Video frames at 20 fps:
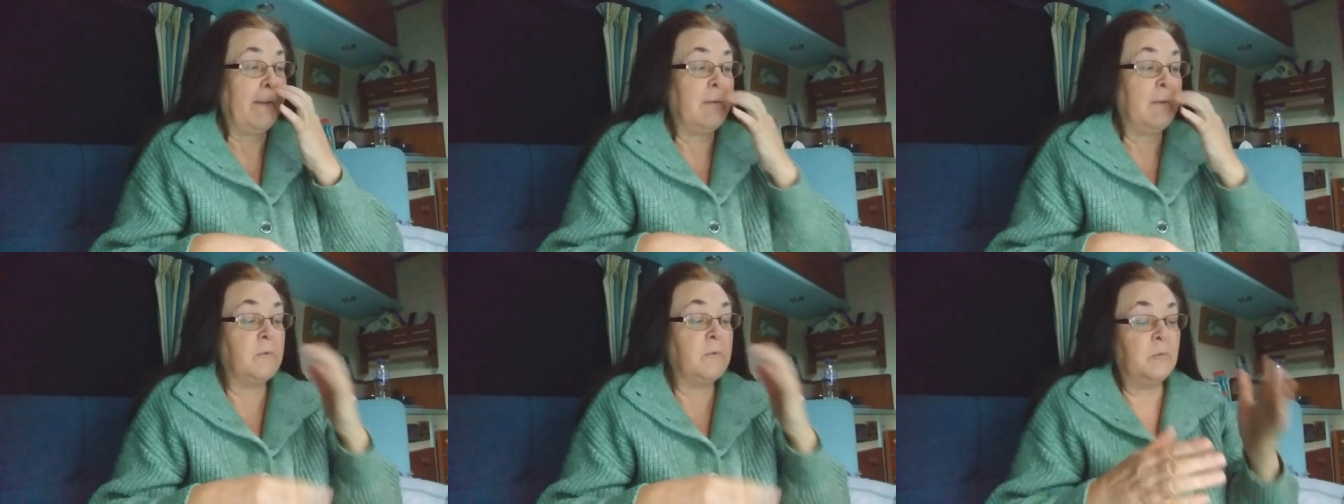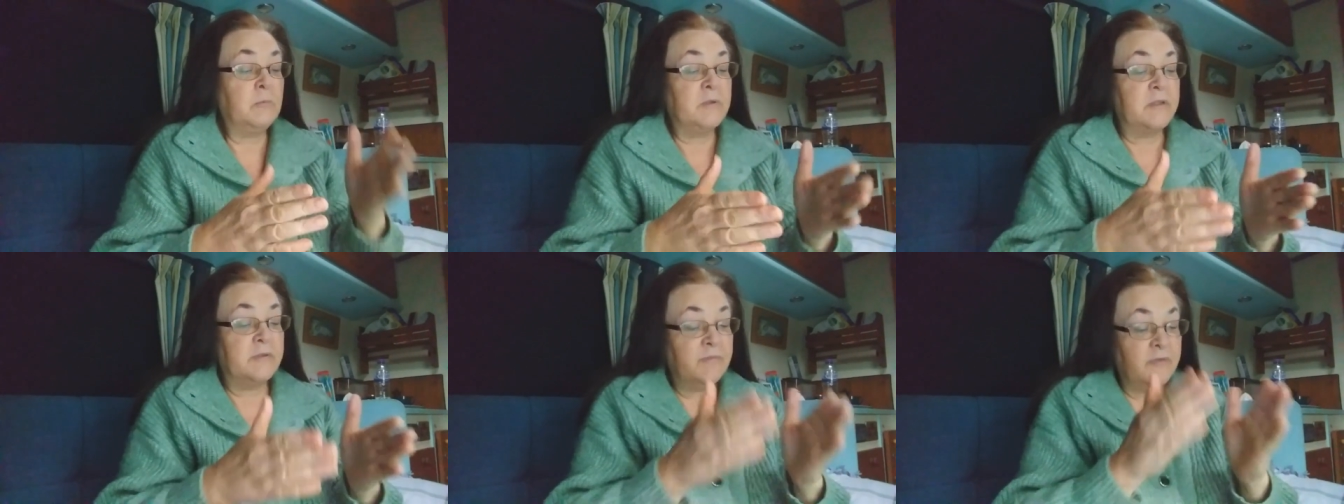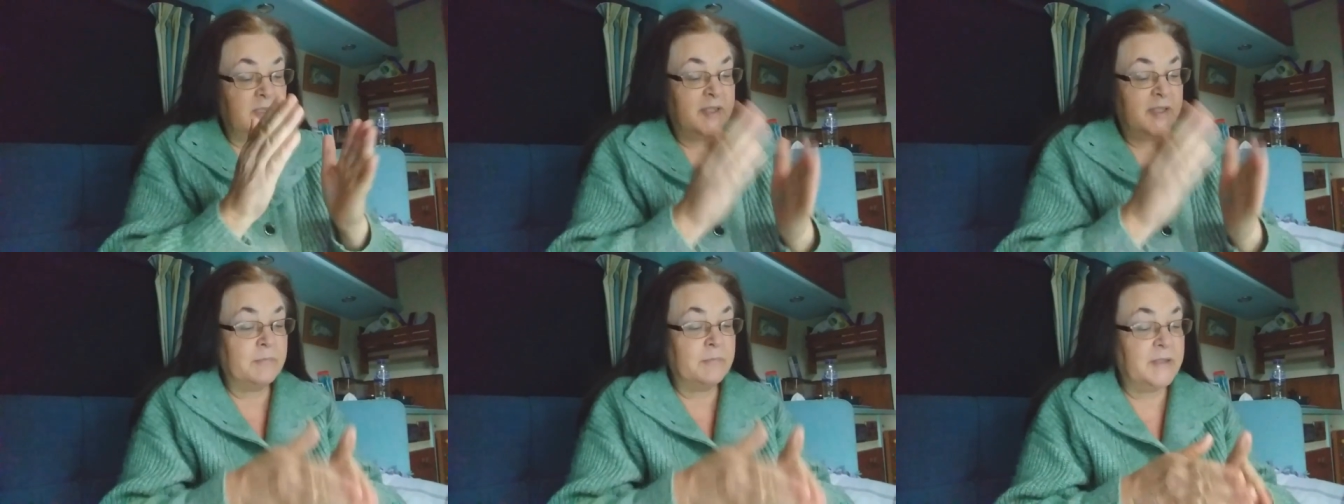One was
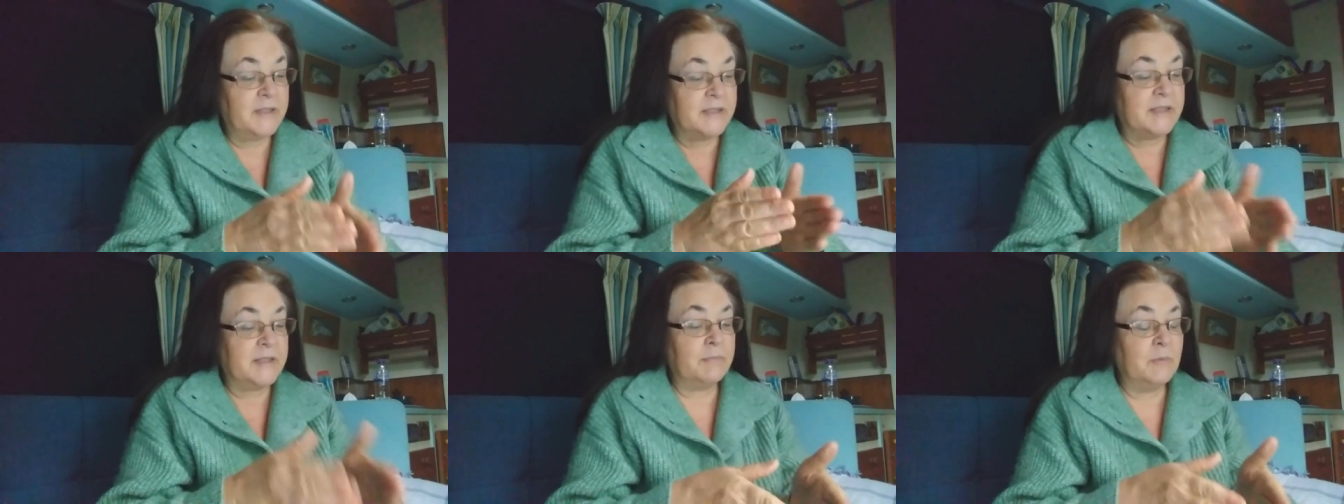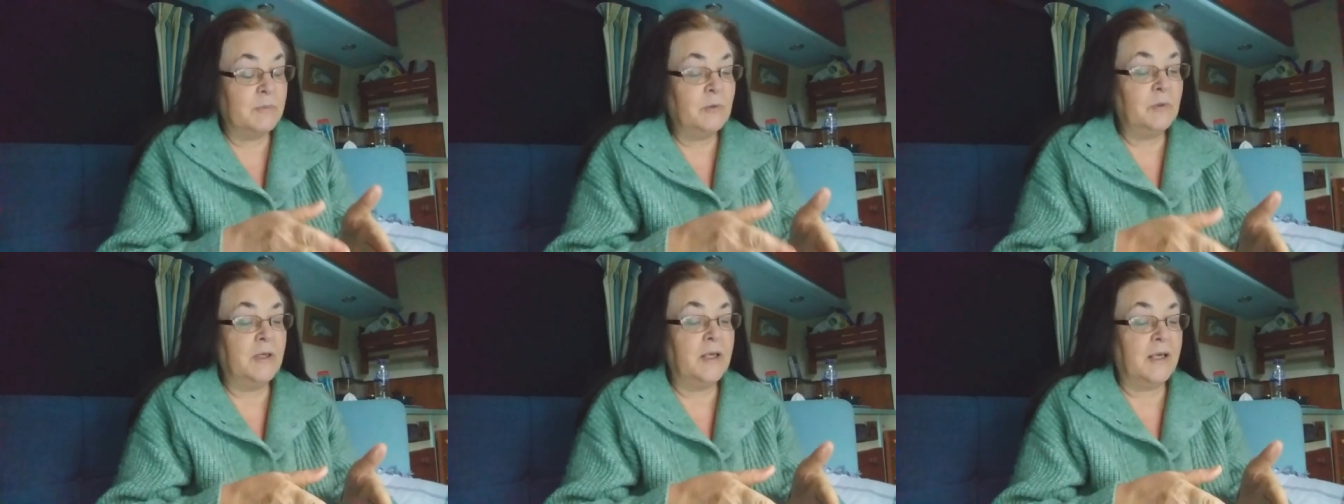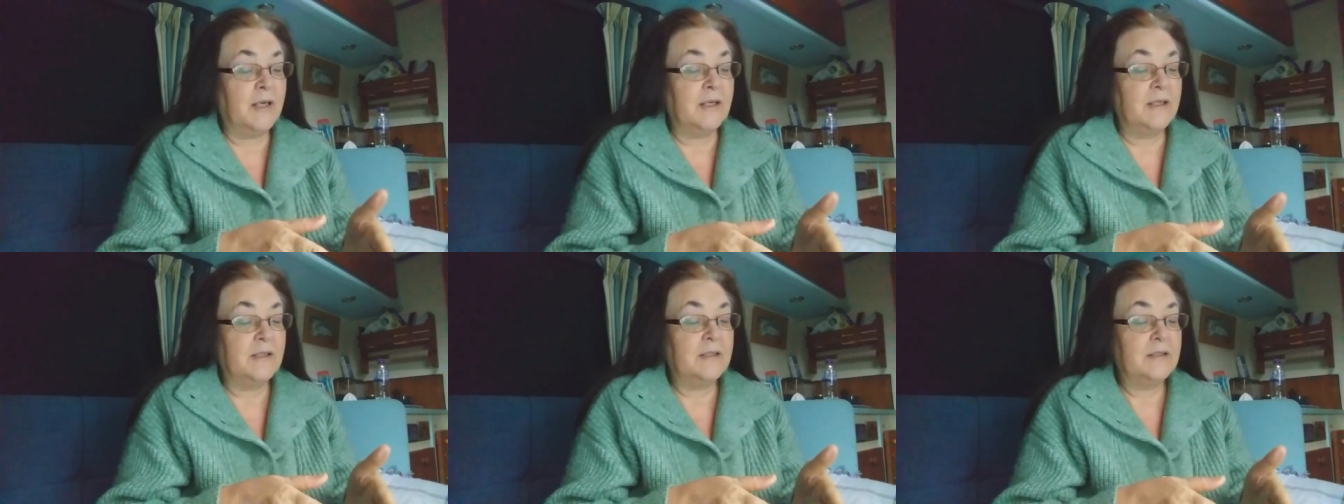visibly
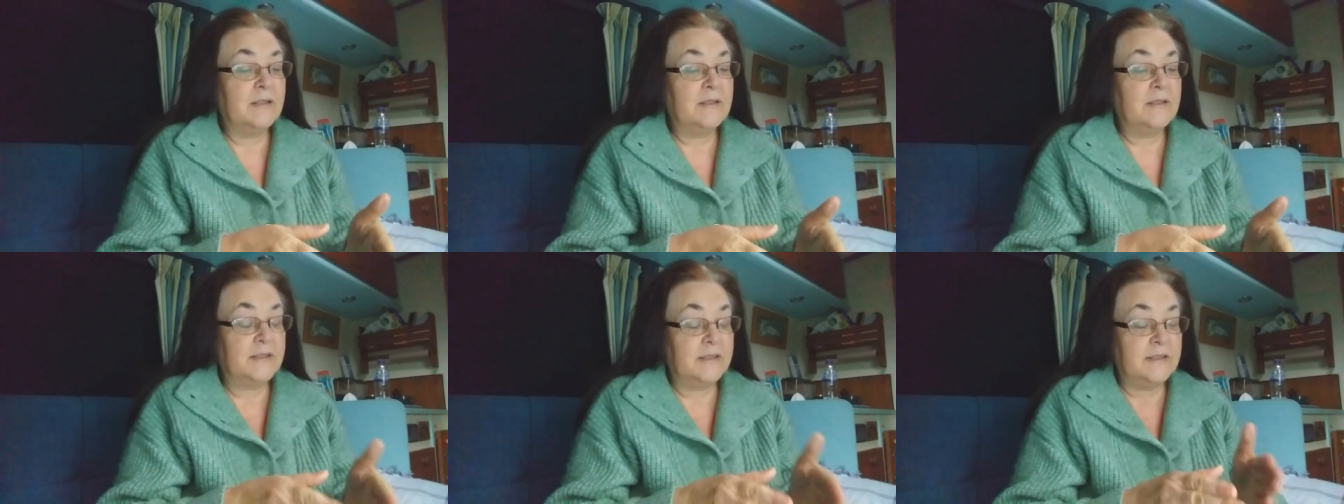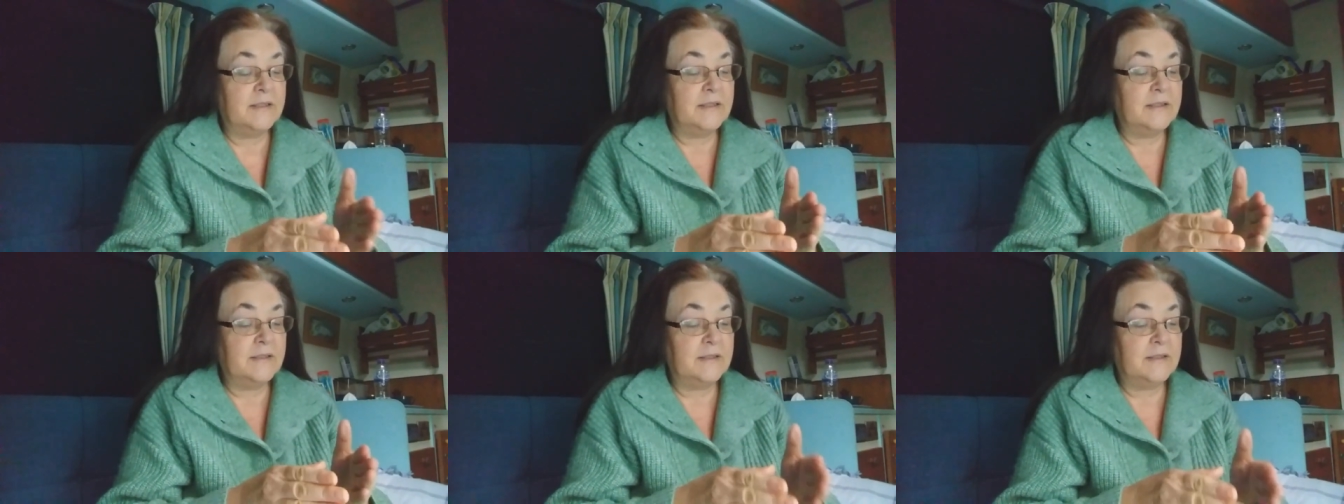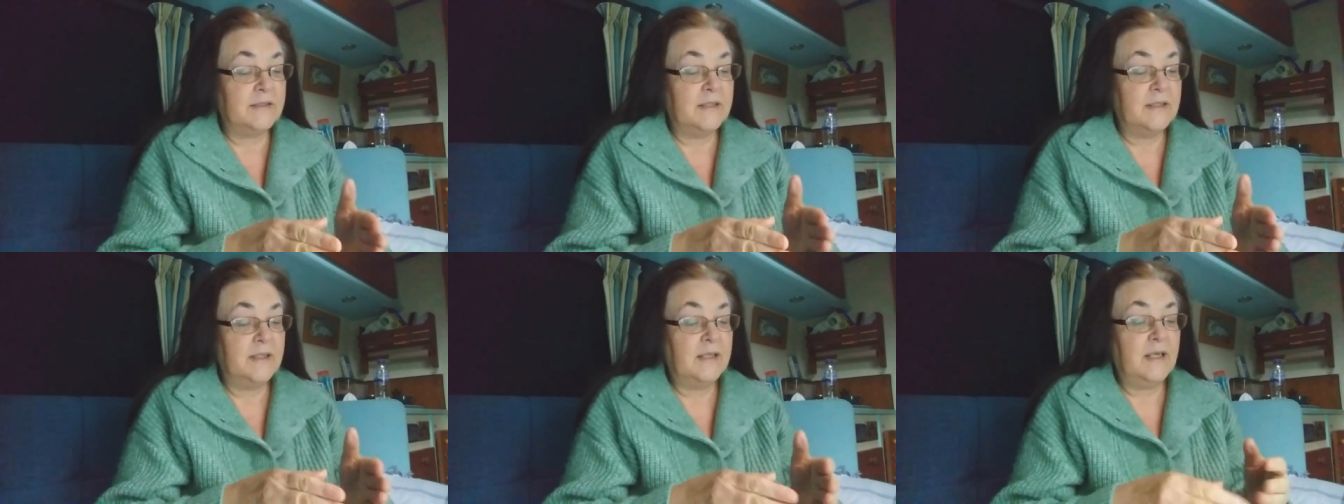smaller,
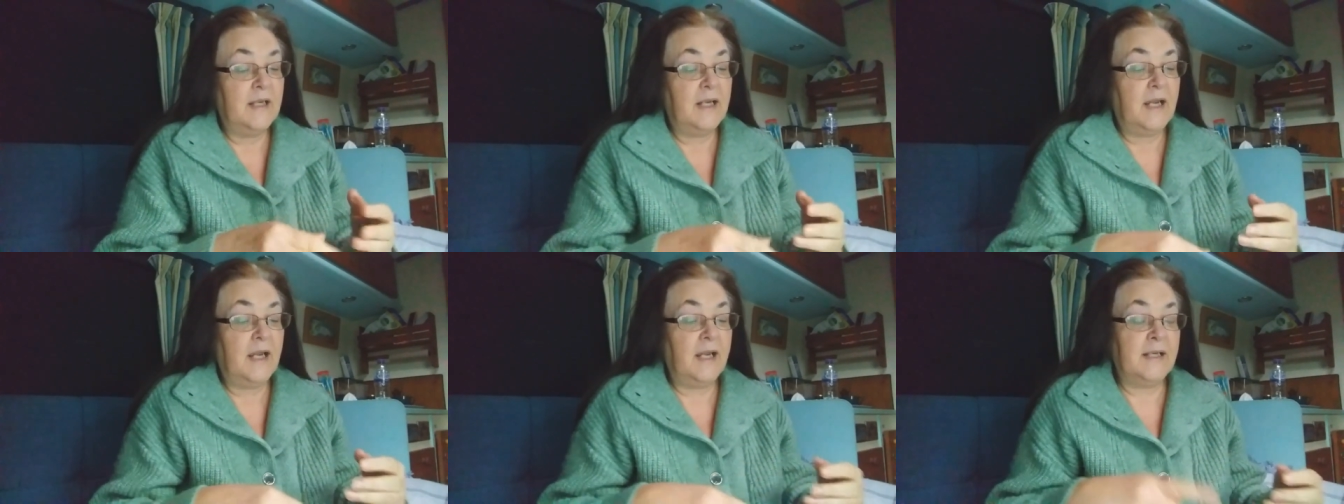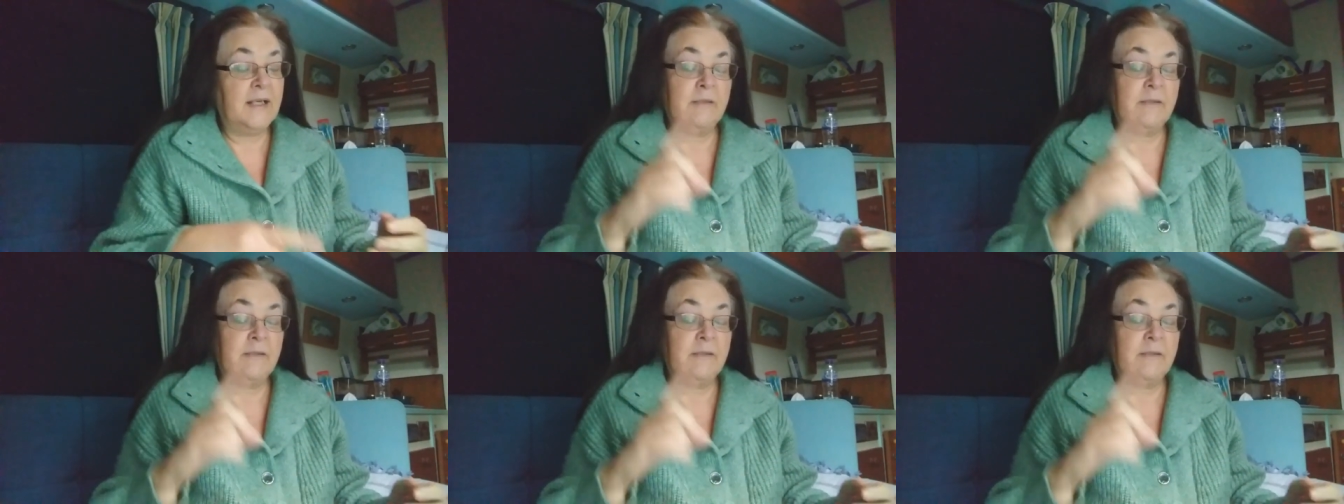and